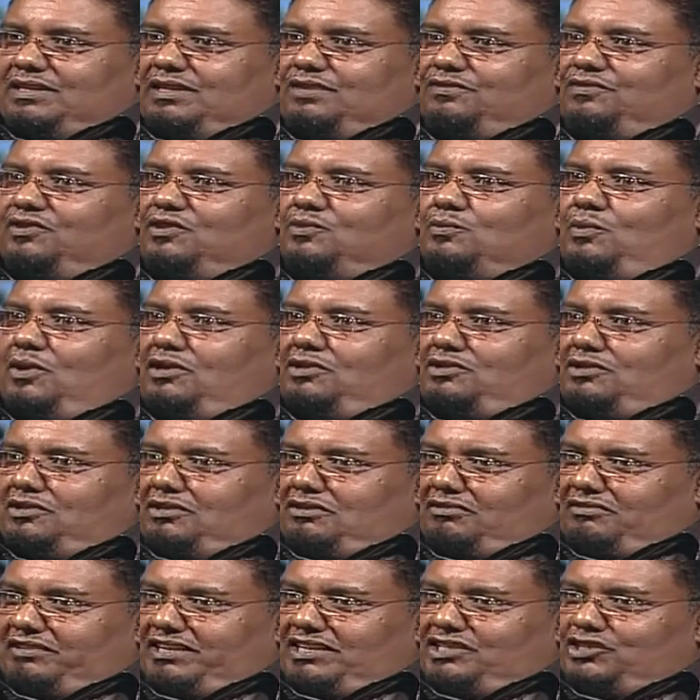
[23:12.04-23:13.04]
but if you want to
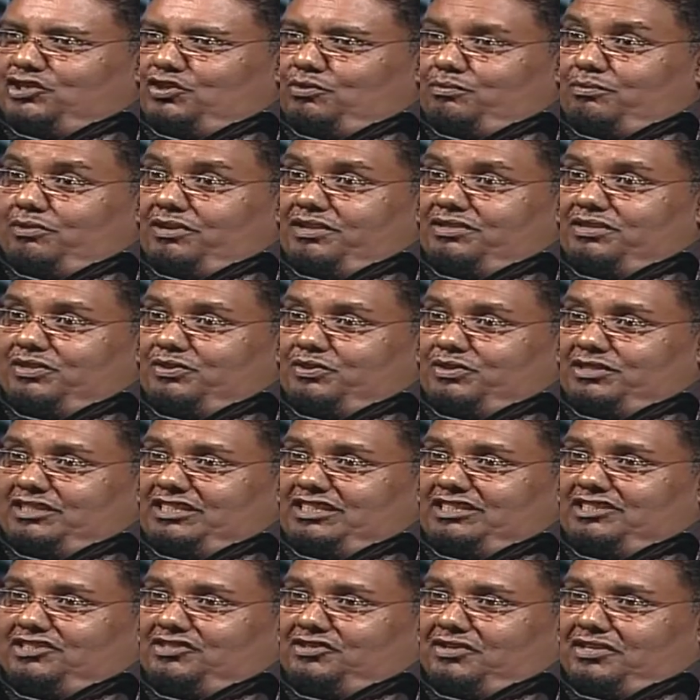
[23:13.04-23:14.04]
correct your brother or
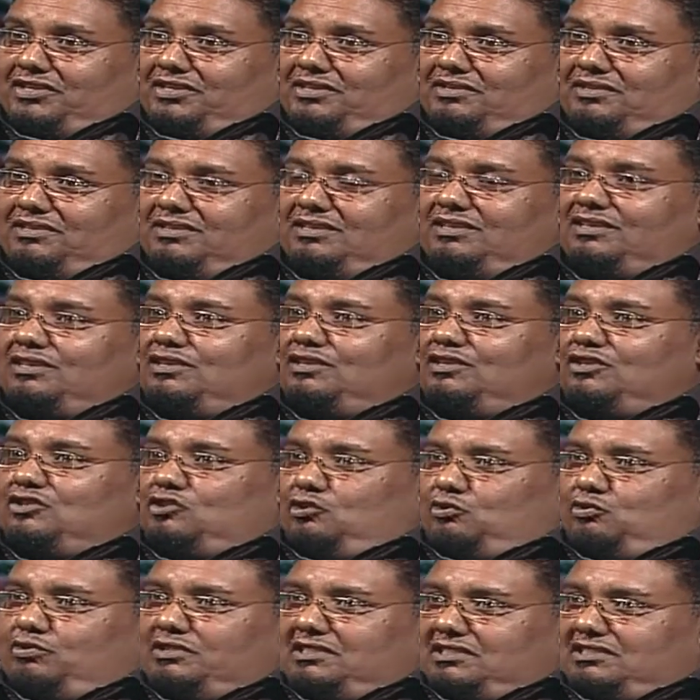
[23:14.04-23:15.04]
sister,
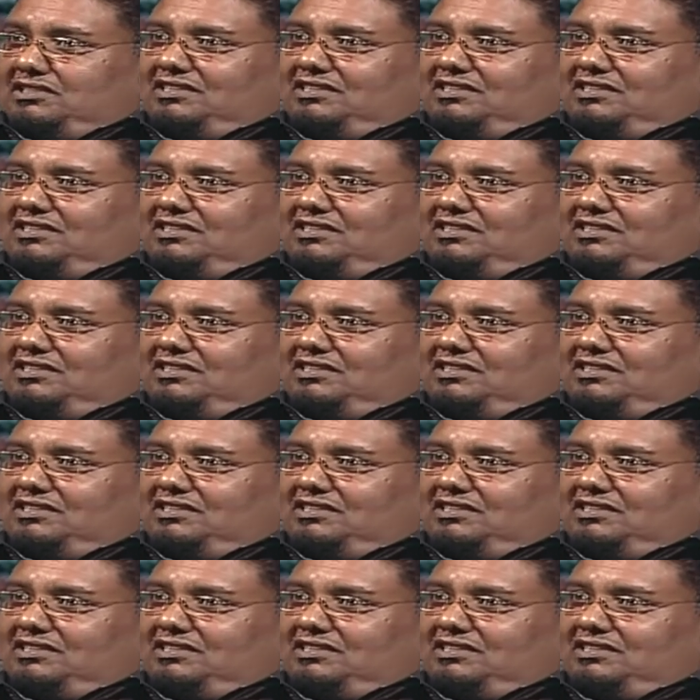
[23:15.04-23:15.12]
don't